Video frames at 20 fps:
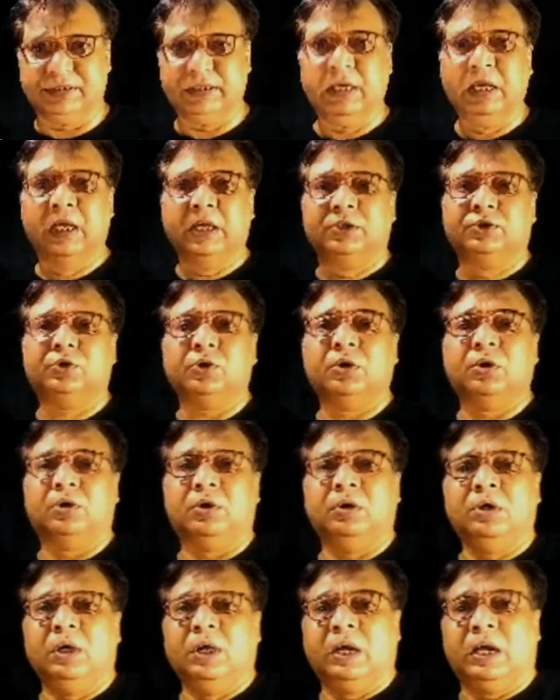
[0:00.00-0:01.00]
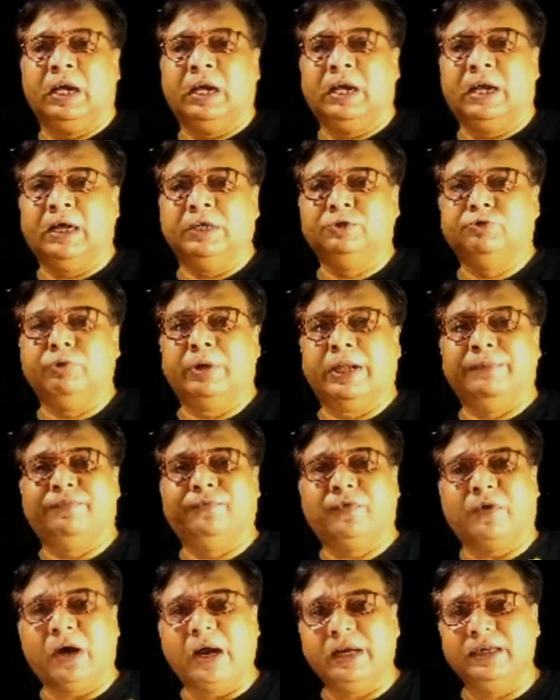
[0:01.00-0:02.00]
So to
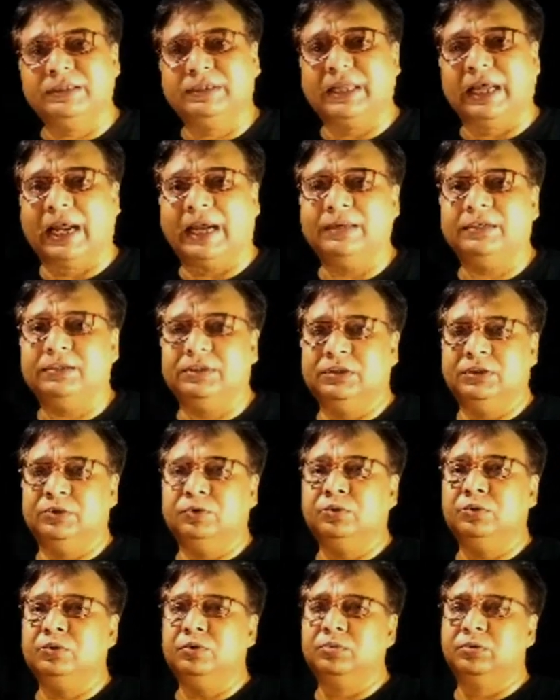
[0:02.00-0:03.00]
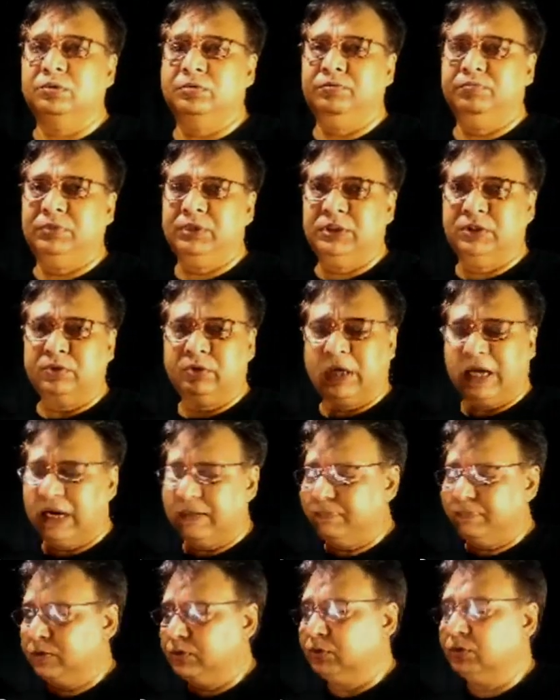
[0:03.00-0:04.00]
avoid that, you have
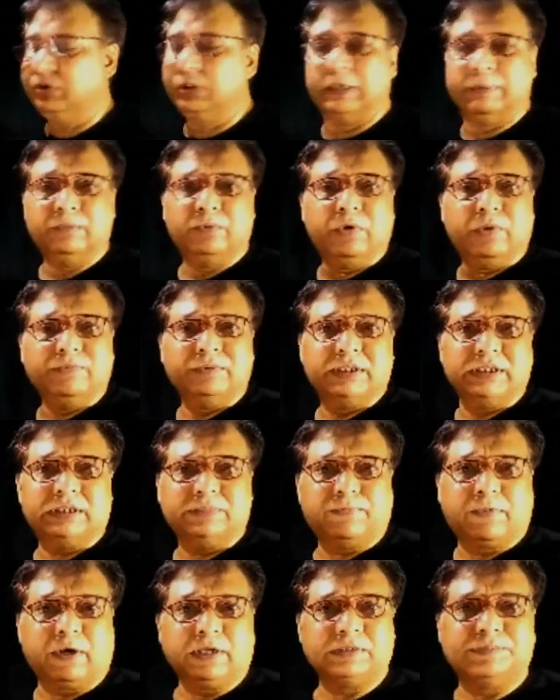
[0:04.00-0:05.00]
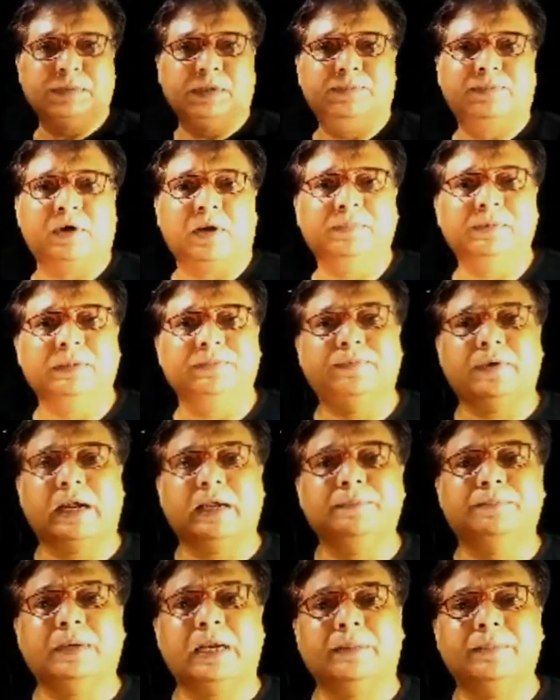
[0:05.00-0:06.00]
to remove this phosphate from the 5'
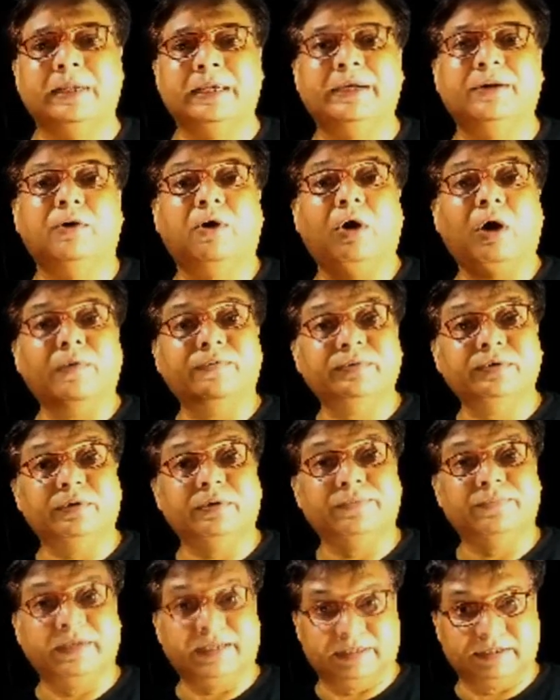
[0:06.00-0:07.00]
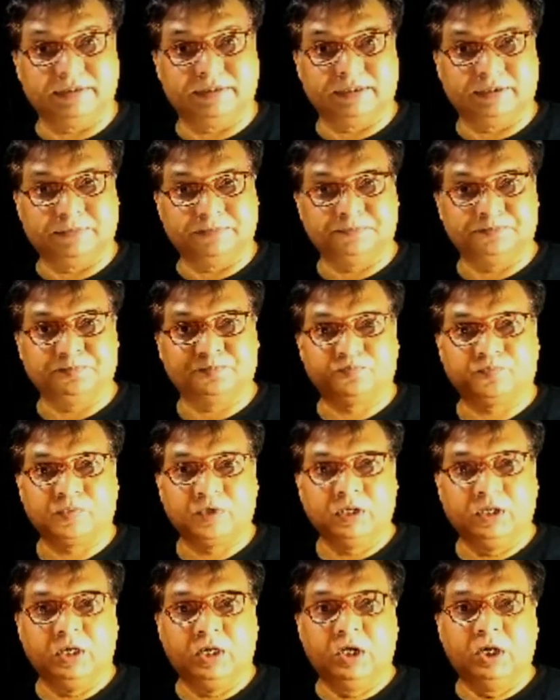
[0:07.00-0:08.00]
end of your vector.
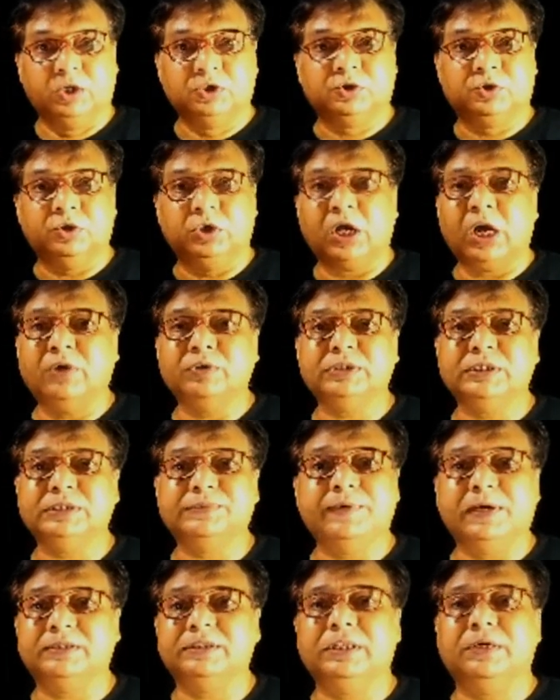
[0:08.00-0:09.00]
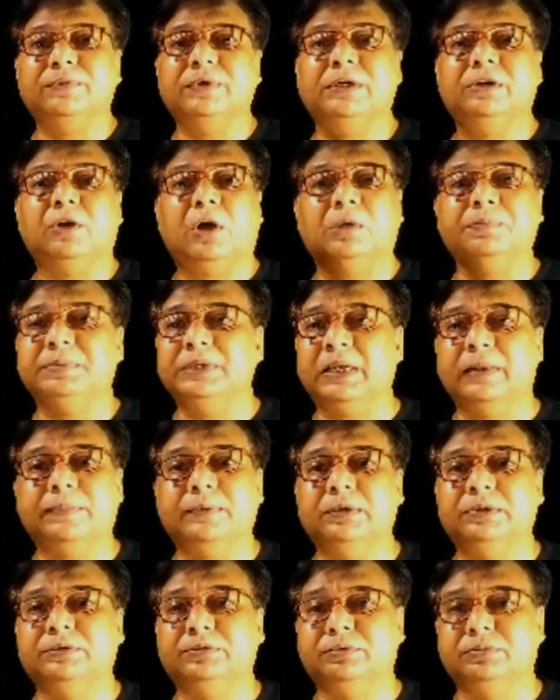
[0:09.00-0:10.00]
So now this vector will not be able
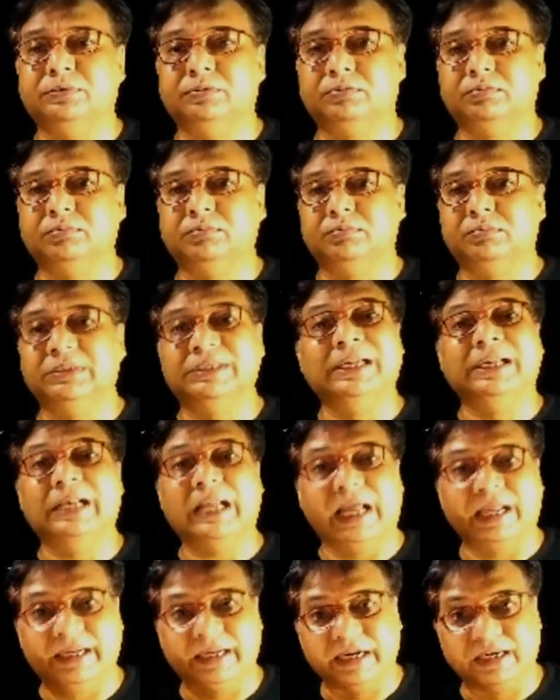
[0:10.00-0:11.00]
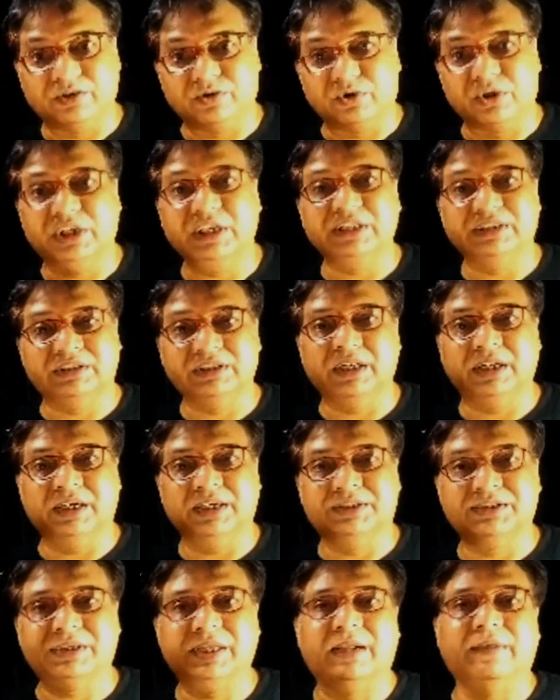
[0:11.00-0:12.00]
to religate or reseal
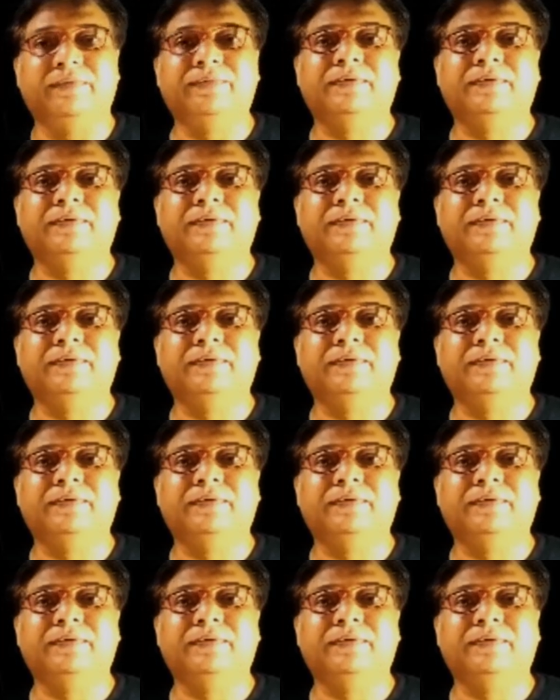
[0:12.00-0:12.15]
itself.